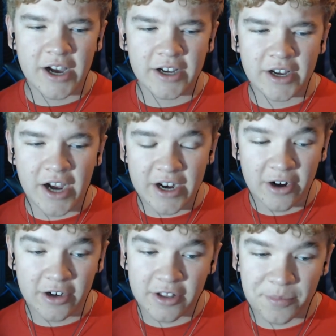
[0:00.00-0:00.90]
I
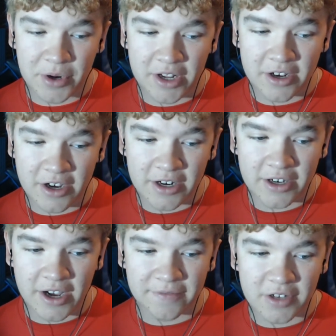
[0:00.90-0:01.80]
heard it's pretty good.
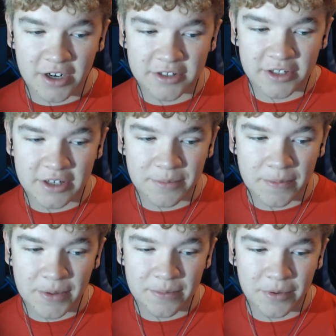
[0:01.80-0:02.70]
I've talked to a couple
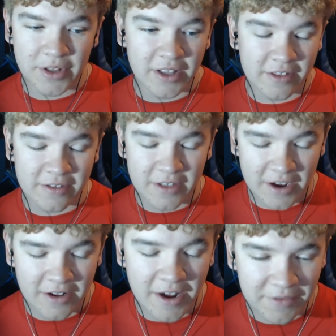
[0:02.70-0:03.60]
people that's,
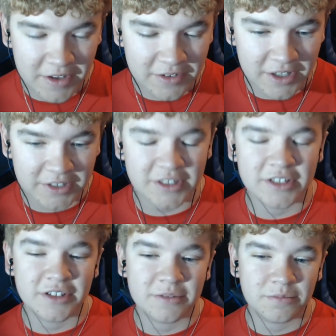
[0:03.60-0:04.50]
that have seen this.
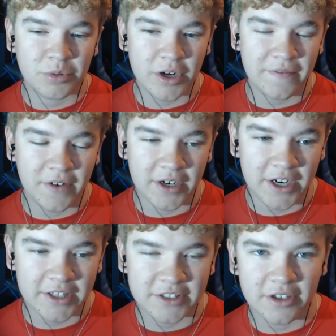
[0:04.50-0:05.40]
It's pretty
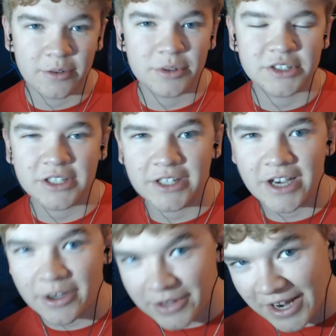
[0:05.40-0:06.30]
funny, so we'll see
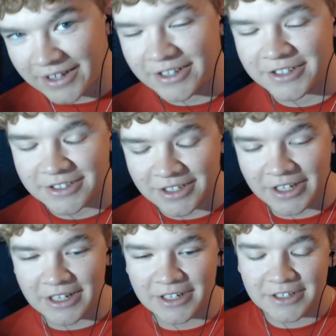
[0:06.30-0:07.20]
how that is.
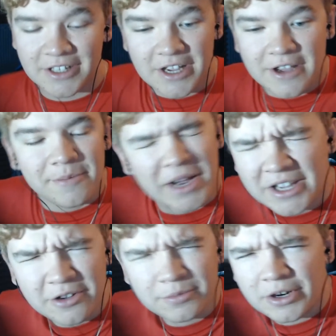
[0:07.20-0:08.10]
Uh, my
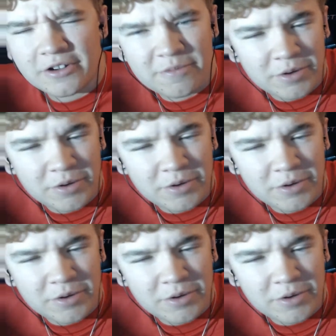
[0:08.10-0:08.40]
humor is pretty